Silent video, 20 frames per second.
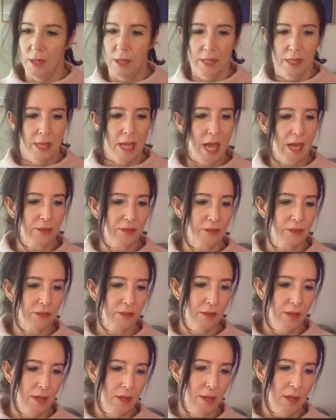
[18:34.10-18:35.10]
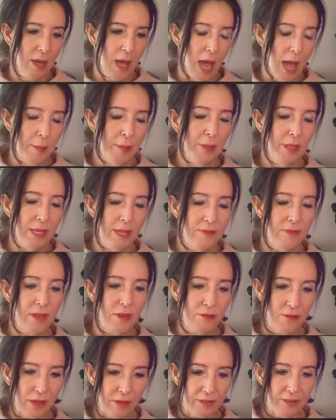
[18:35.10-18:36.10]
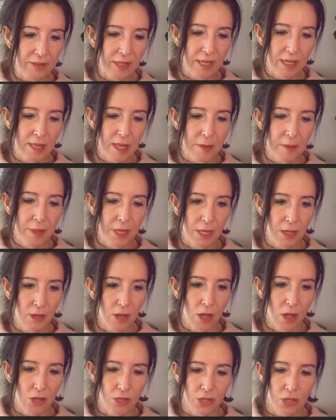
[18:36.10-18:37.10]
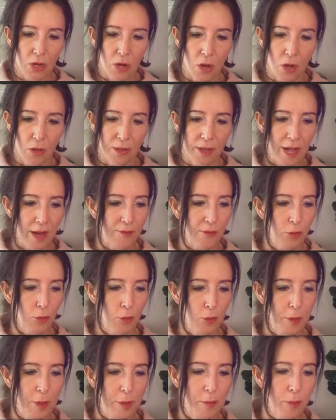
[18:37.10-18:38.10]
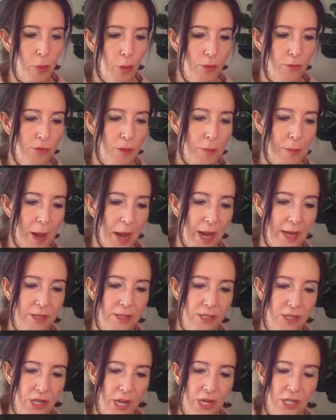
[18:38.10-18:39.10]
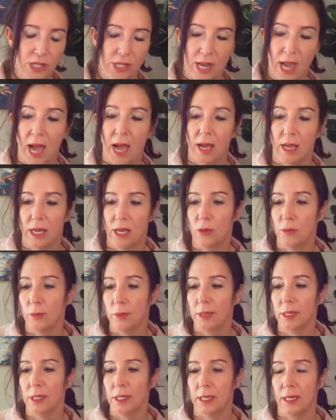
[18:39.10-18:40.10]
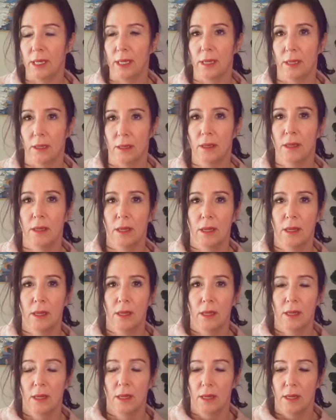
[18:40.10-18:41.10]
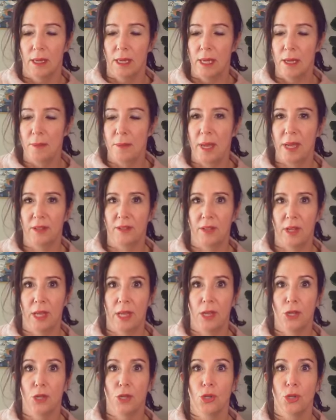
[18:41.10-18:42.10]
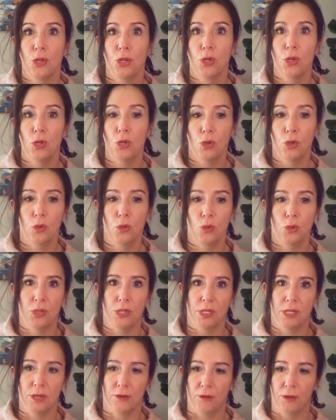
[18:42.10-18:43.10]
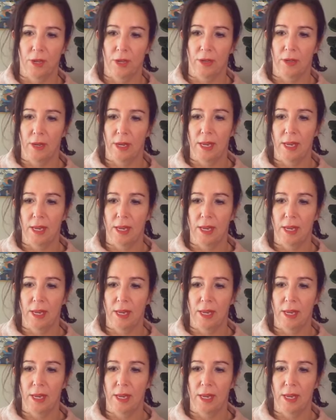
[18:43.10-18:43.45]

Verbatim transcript: Yes, I believe that investing in them and acknowledging all the effort would be important for buy-in to change. Yeah, it really it makes a huge difference.